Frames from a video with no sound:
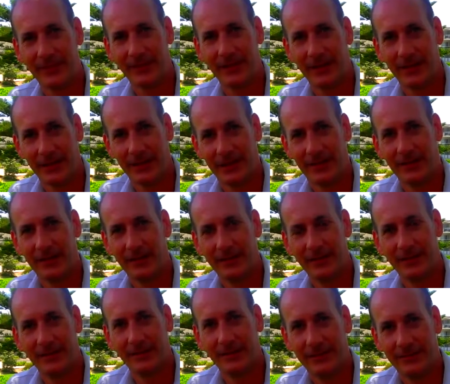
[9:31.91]
and
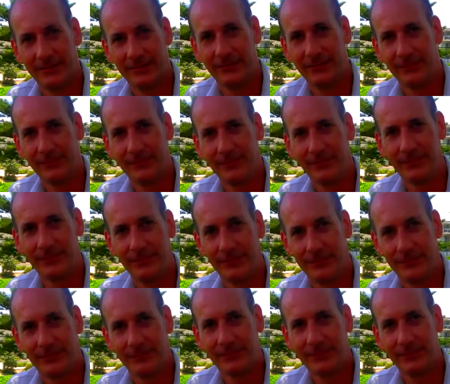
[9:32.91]
thanks
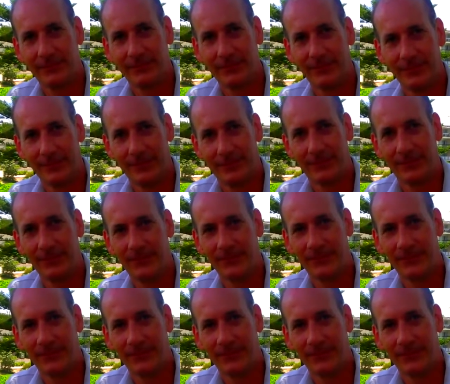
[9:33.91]
very much for that